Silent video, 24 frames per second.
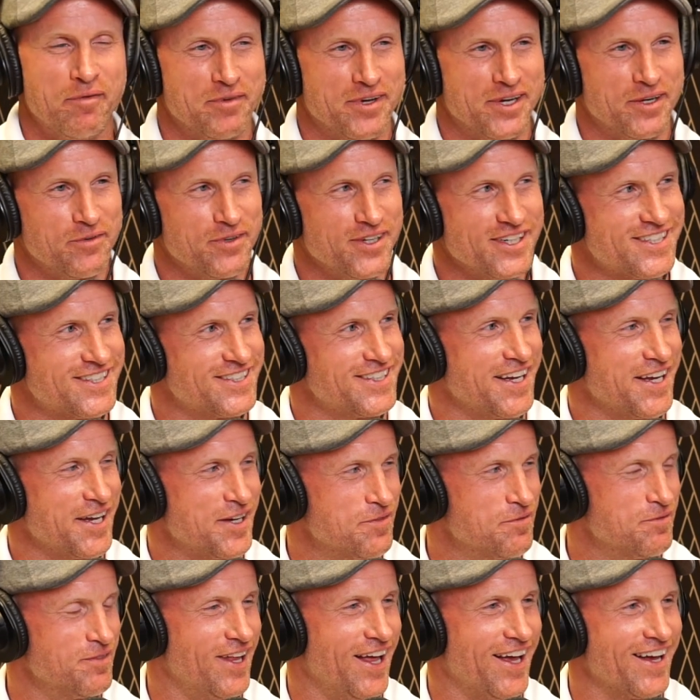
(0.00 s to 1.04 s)
I mean, we see
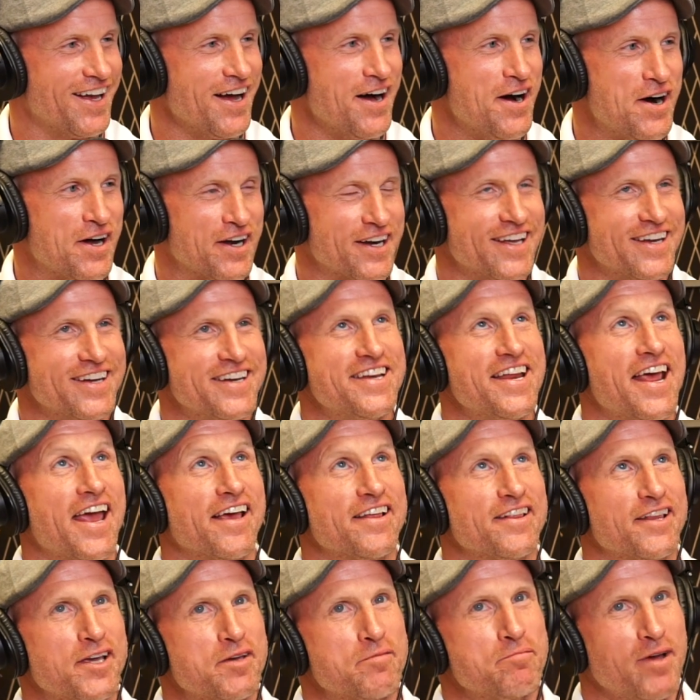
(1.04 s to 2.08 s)
Guilty. them like on a
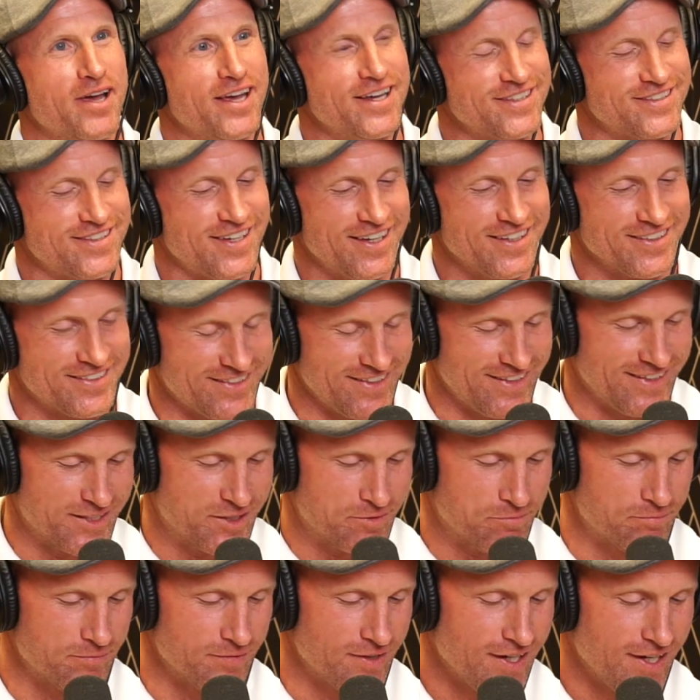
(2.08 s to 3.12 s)
daily basis.
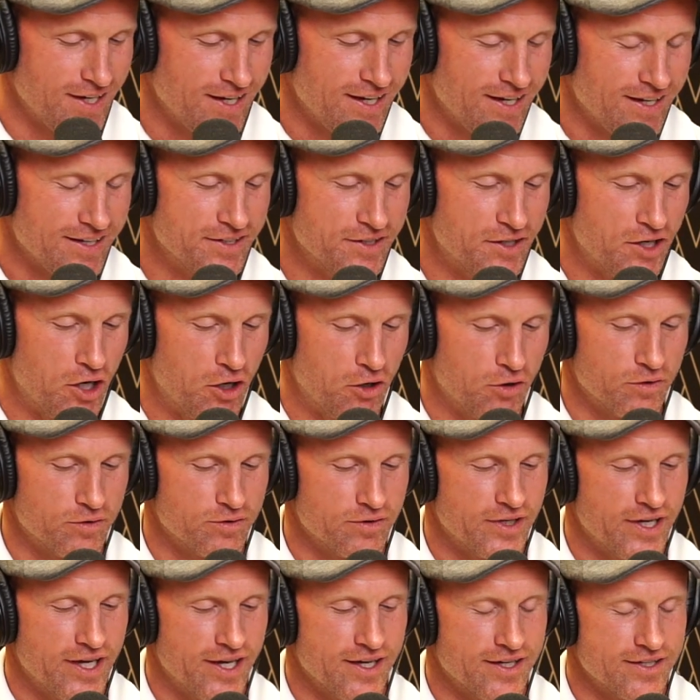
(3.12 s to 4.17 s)
It's, you
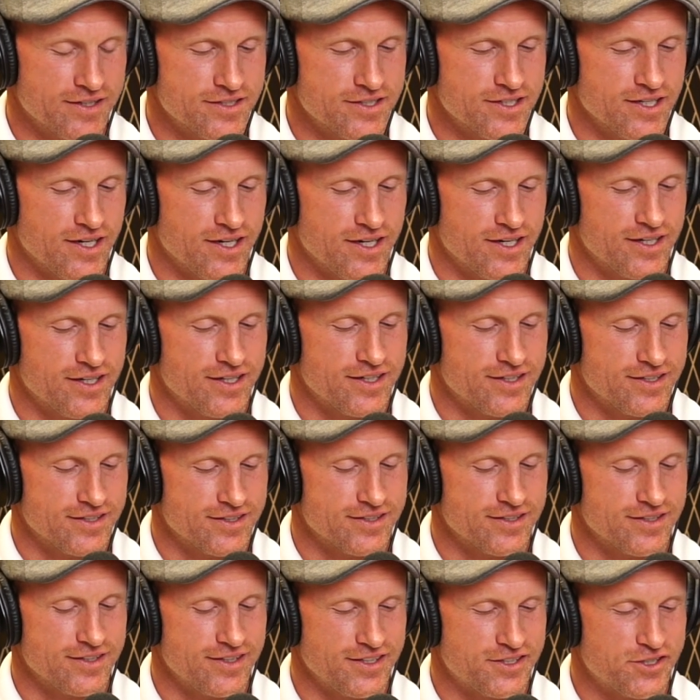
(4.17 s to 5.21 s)
know, and uh,
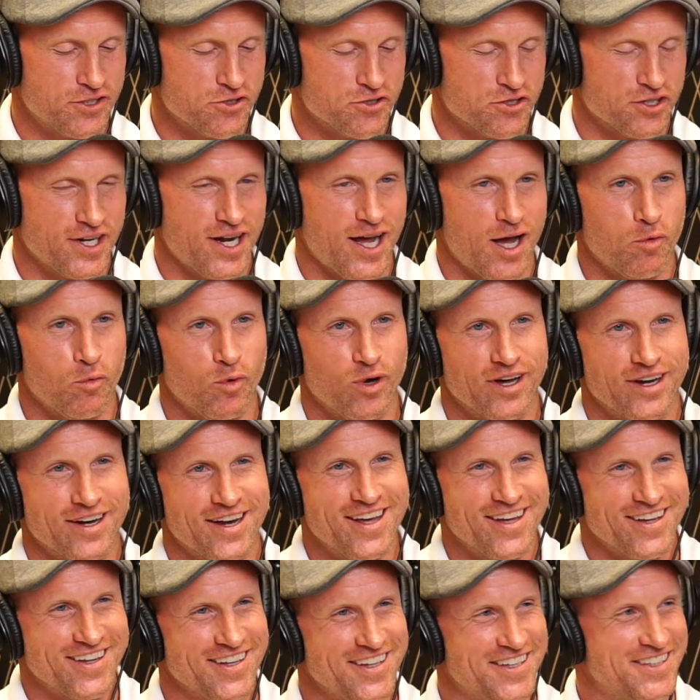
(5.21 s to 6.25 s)
it's usually not one,
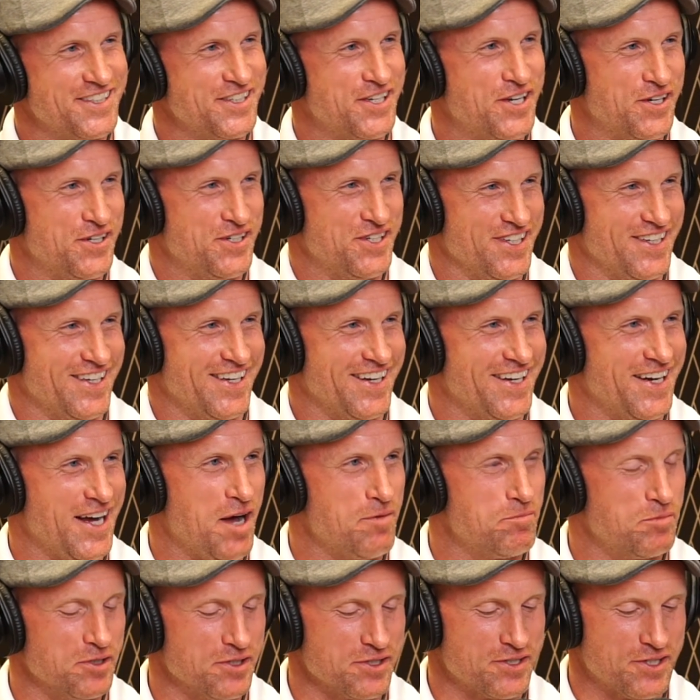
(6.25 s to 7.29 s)
it's usually a
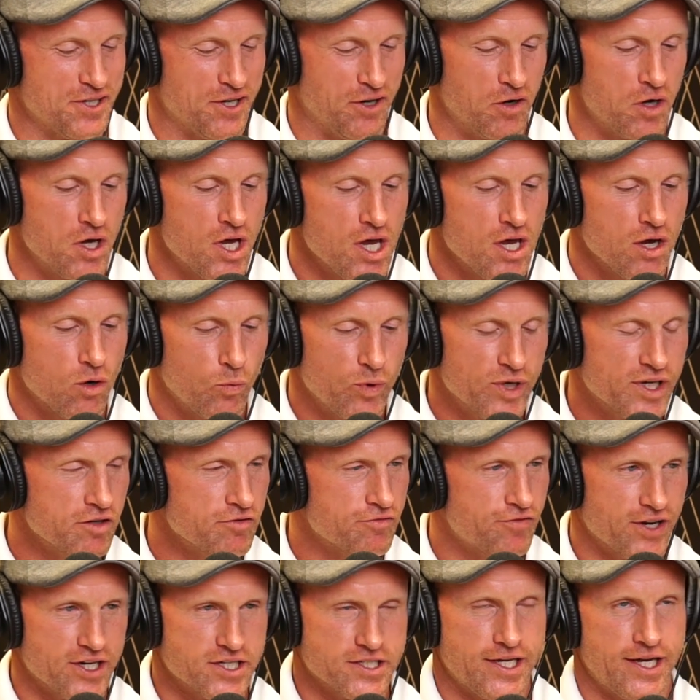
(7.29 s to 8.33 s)
couple. so we
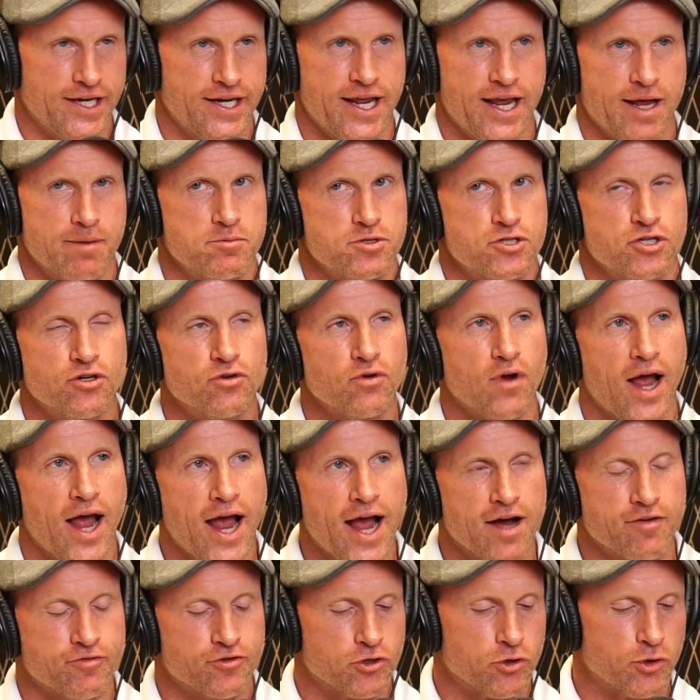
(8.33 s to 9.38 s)
can fix that damage. You don't
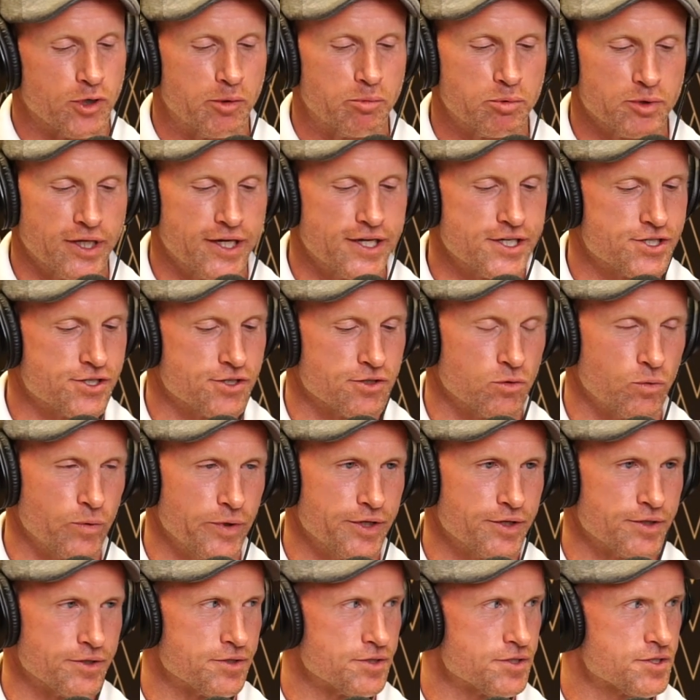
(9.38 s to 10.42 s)
have to replace your
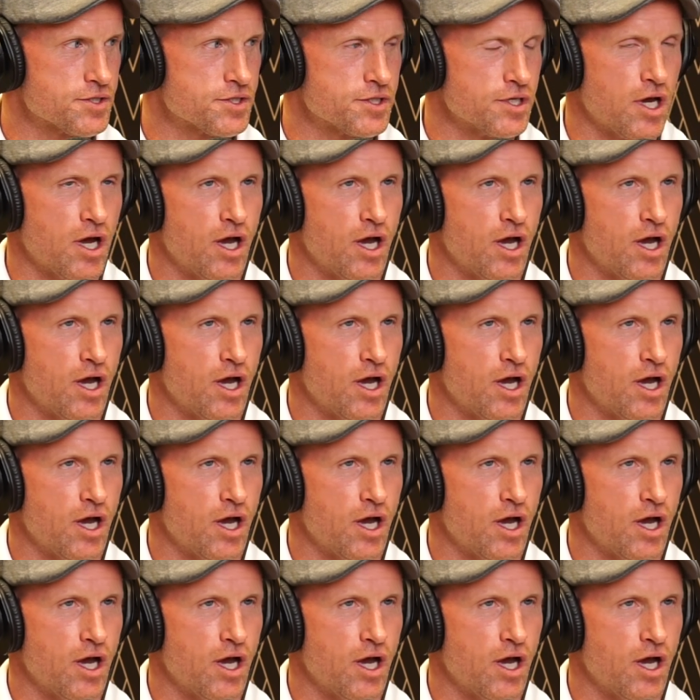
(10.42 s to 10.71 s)
wheels.